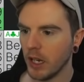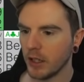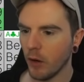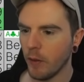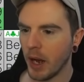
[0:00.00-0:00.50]

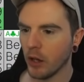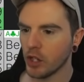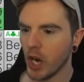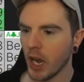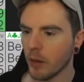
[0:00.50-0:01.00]
It's
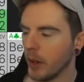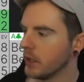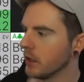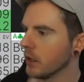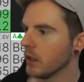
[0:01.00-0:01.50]
overbet or check,
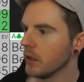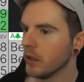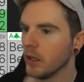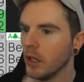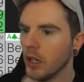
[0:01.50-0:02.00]
basically.
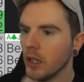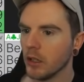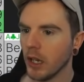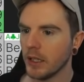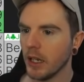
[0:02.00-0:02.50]

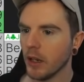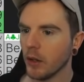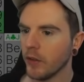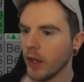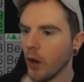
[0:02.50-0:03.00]
So let's say he
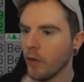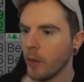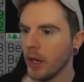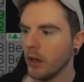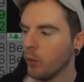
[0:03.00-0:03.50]
goes for the
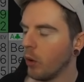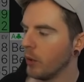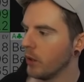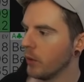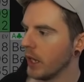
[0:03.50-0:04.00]
overbet.
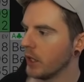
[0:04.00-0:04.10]
What we do